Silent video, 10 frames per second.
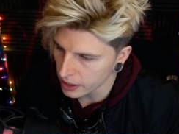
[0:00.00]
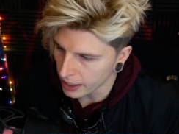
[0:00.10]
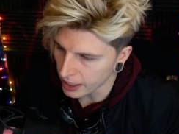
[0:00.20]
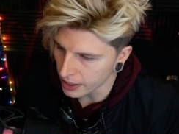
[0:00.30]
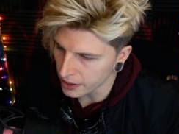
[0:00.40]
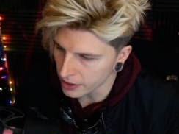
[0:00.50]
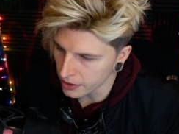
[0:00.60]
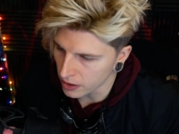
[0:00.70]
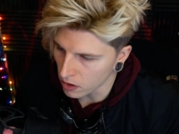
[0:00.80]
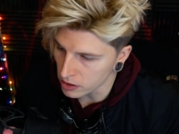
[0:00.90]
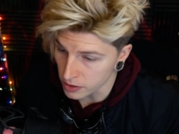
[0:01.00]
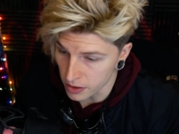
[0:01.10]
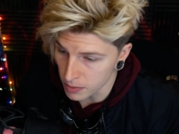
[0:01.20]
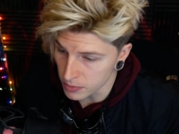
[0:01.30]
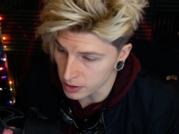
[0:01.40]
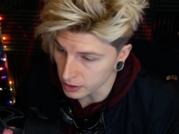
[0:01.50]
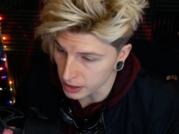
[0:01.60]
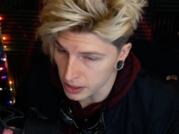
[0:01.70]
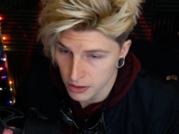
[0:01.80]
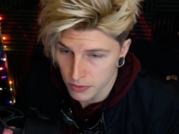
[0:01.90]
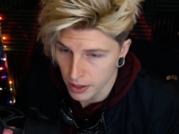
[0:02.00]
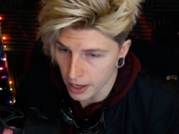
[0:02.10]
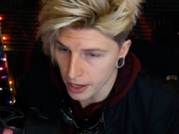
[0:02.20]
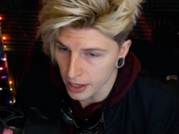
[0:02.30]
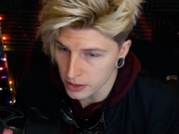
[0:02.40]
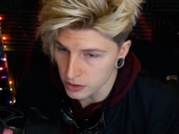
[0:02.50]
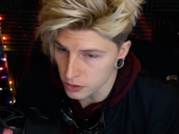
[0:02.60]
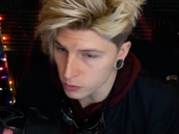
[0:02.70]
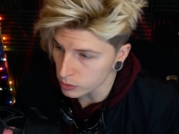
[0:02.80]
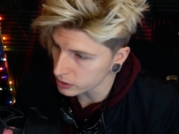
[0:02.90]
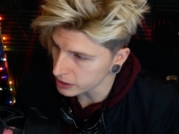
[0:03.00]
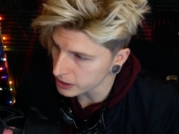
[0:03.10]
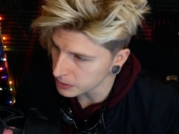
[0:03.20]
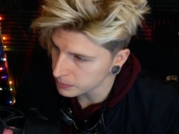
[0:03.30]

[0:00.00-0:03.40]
and caused them to leave, as you will see.